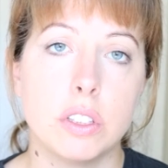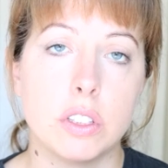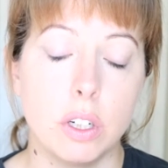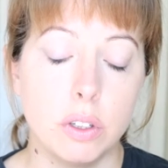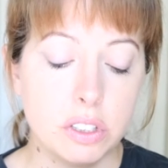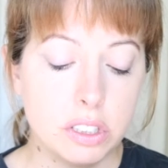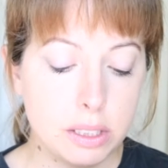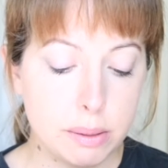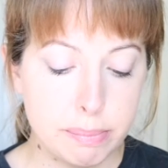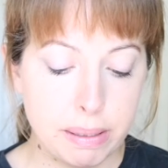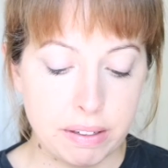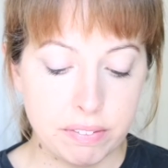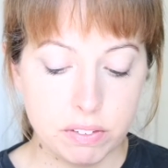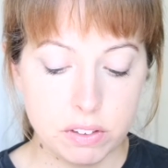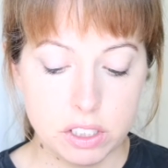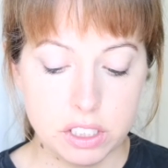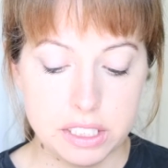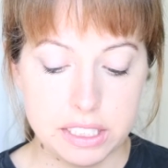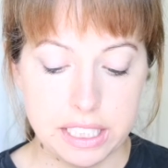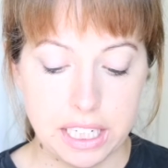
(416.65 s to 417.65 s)
Those are the
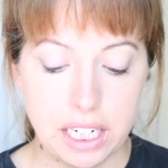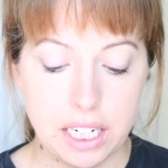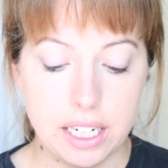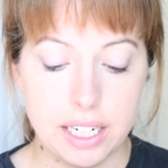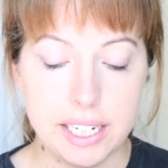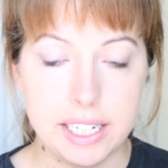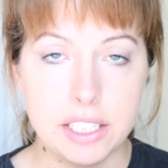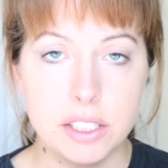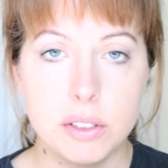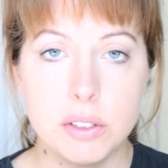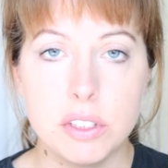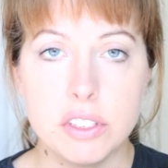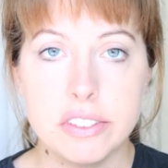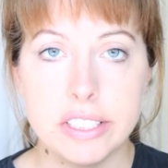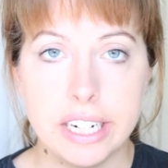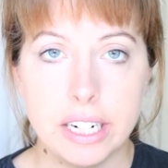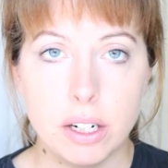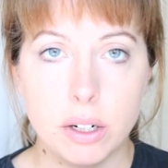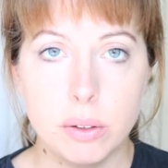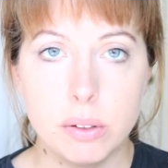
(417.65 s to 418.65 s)
bevelers that I use
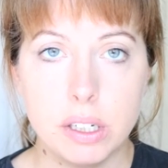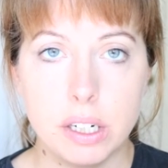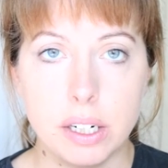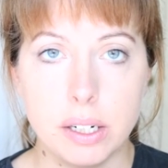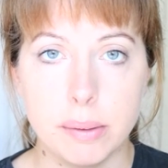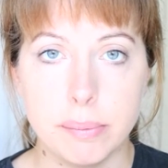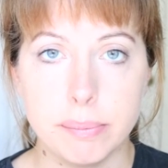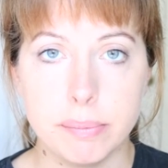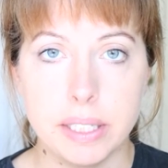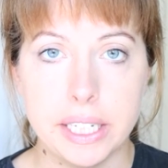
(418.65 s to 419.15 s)
now um,